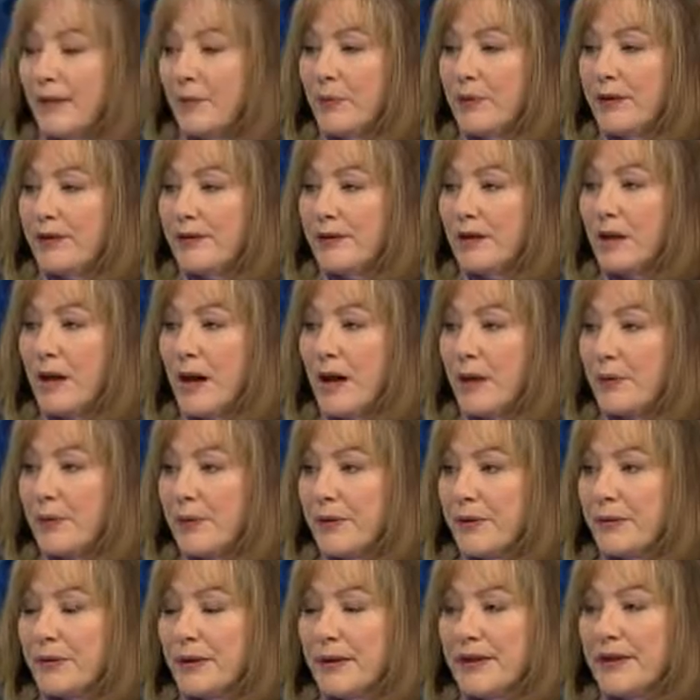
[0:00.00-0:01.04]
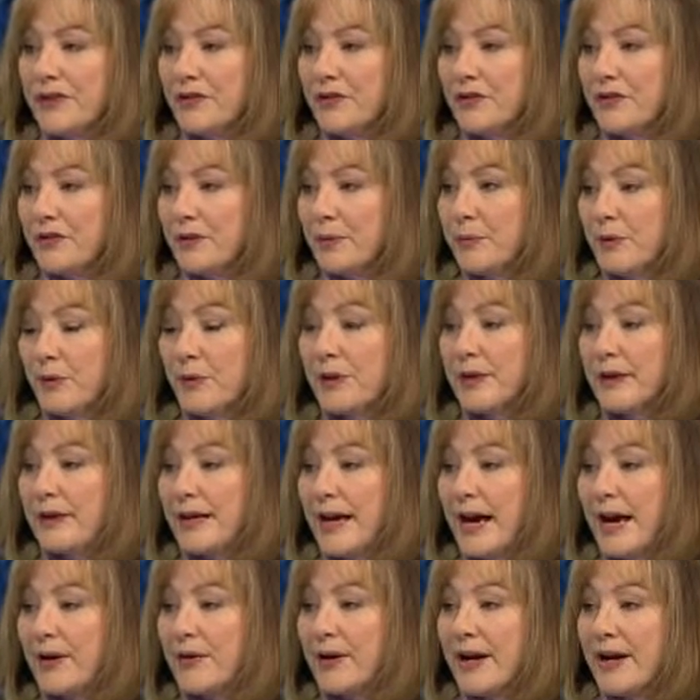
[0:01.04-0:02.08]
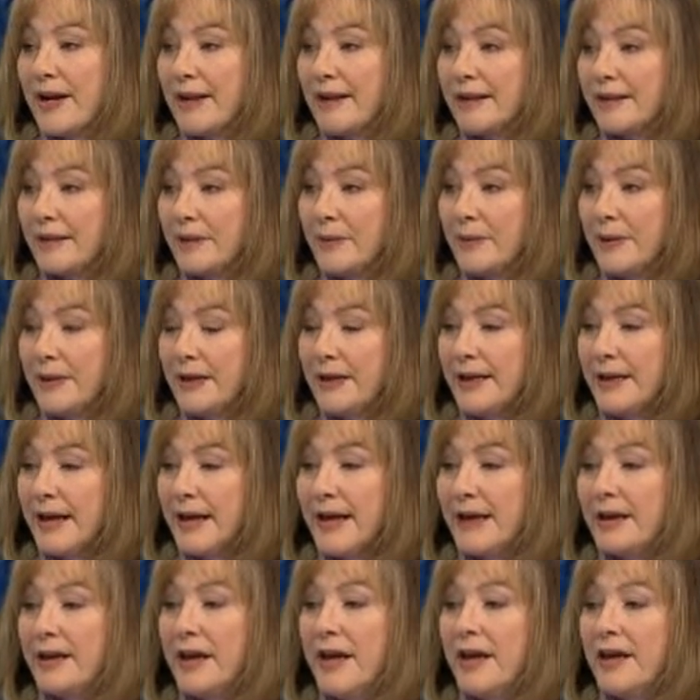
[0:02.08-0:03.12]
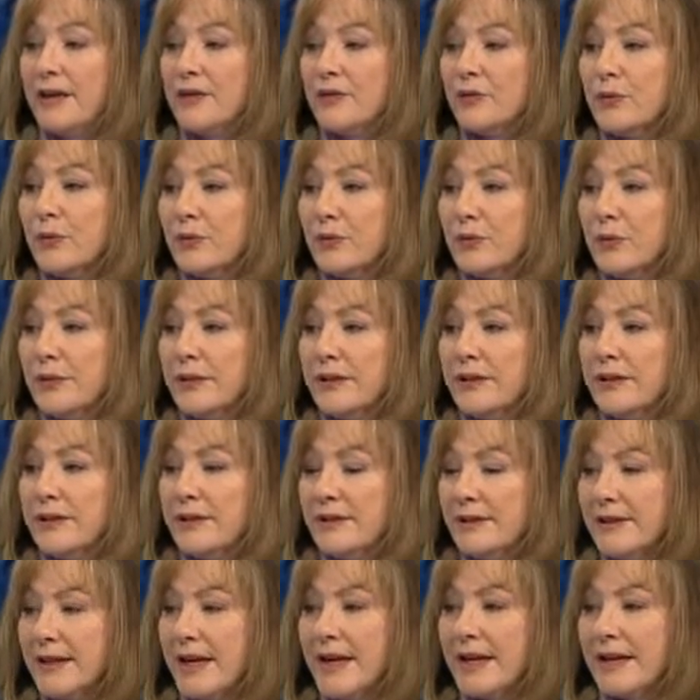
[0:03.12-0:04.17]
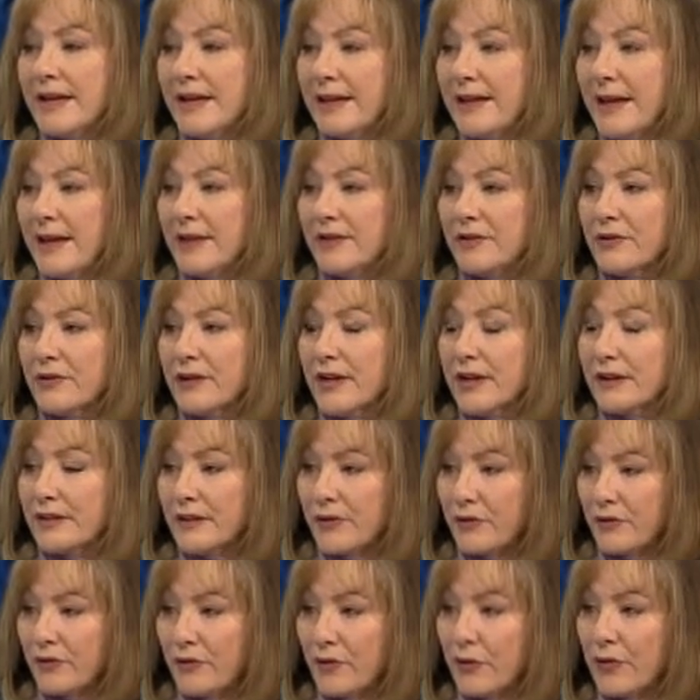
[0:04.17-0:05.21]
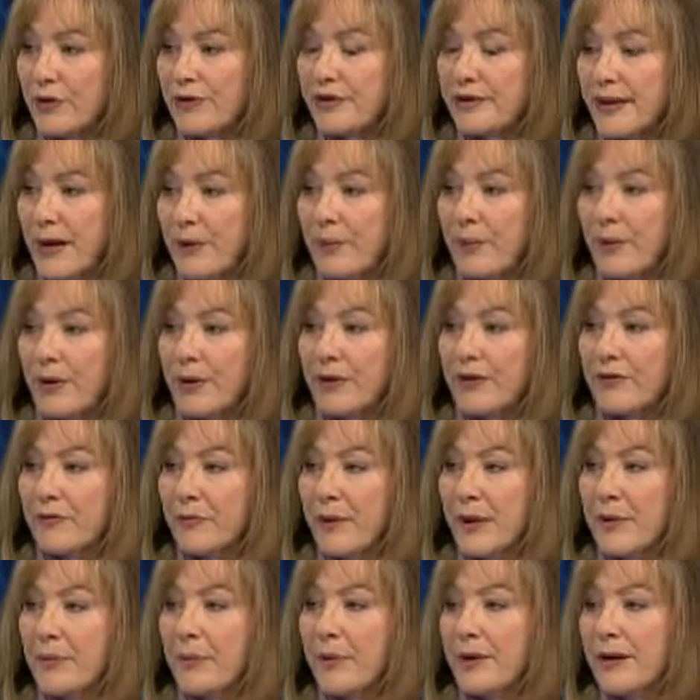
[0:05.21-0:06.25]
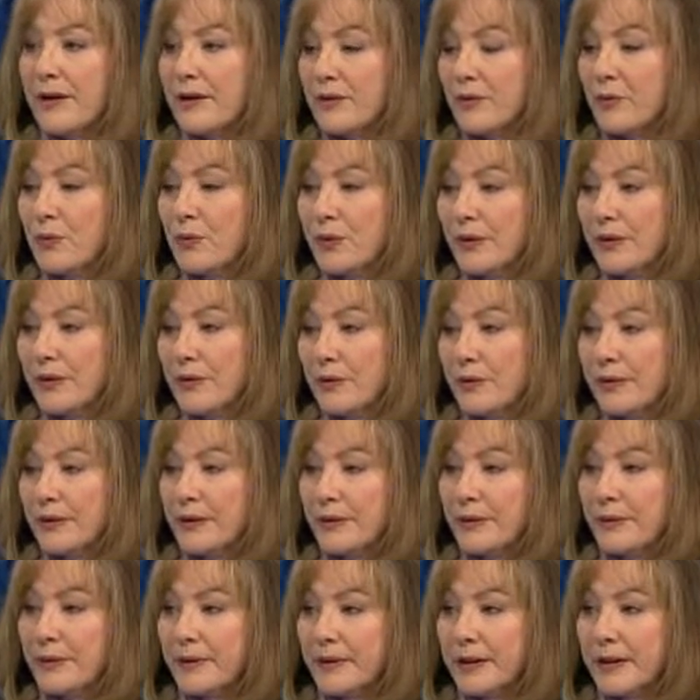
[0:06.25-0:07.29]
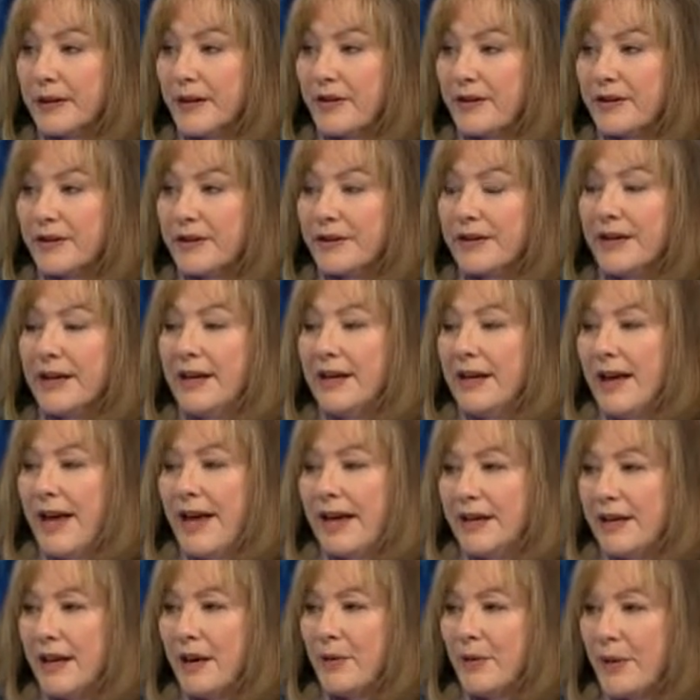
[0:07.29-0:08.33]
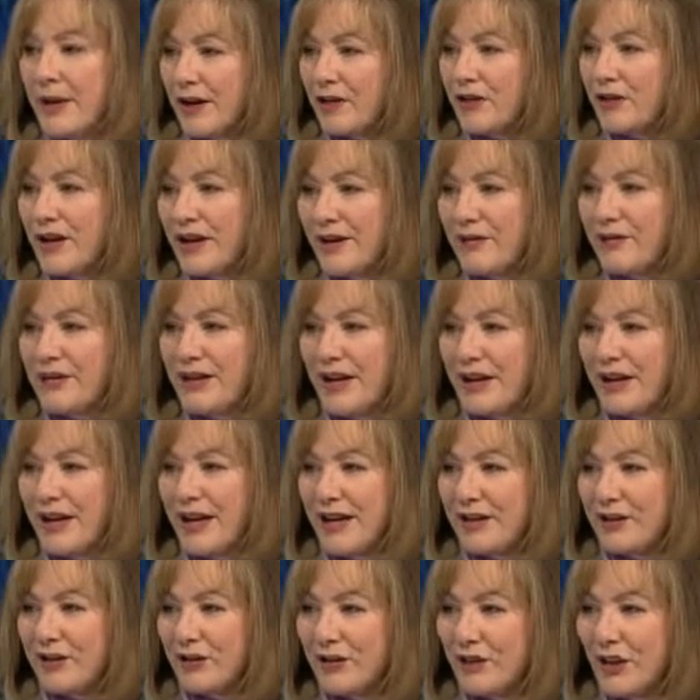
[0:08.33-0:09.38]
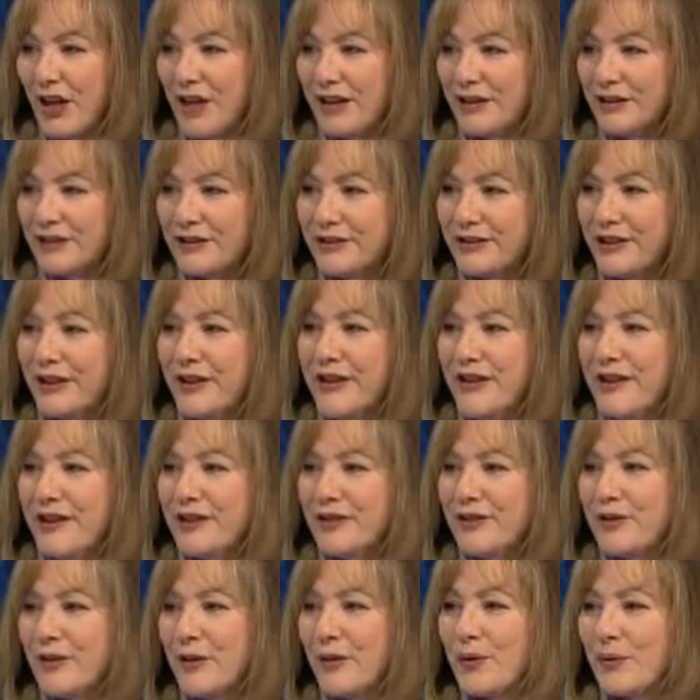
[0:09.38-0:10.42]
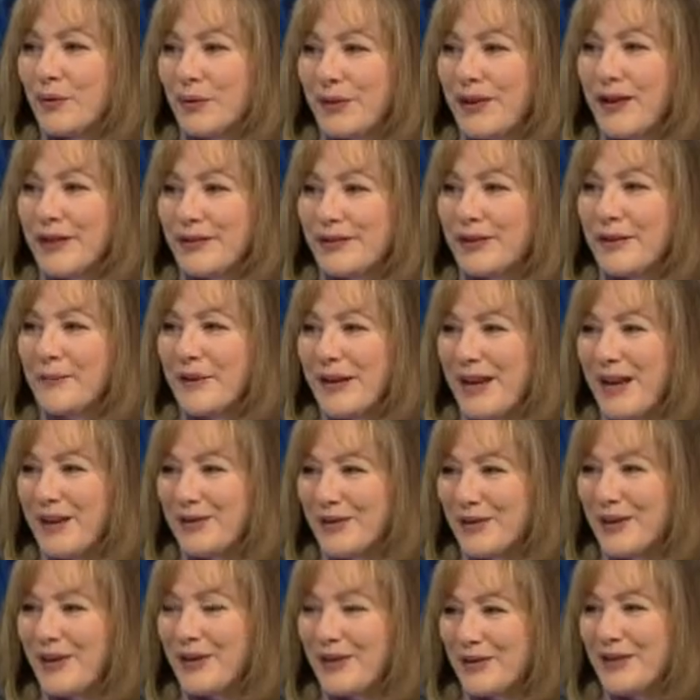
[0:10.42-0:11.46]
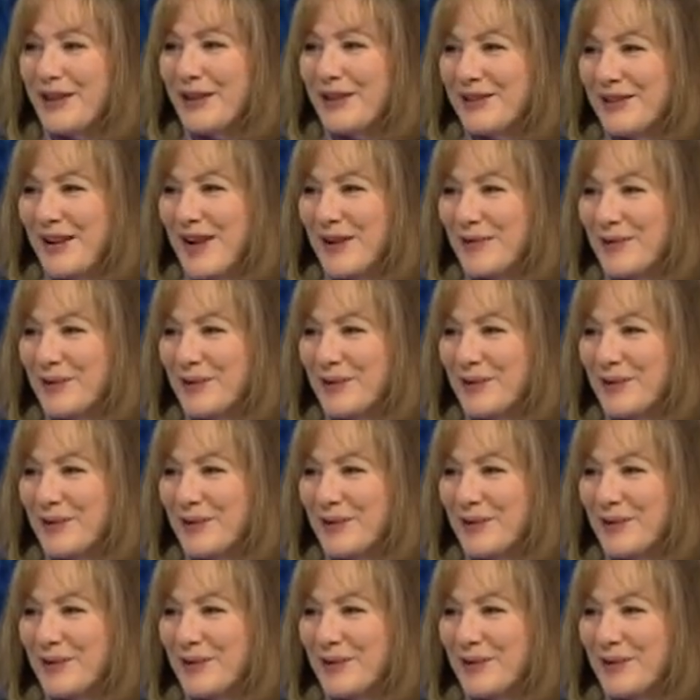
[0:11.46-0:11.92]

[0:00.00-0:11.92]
what is a clock but a relationship between an hour hand and a minute hand? So it was really designing an exercise to force that part of my brain to work really, really hard. And now we actually have 10-handed clocks. So yes, somebody has to understand 10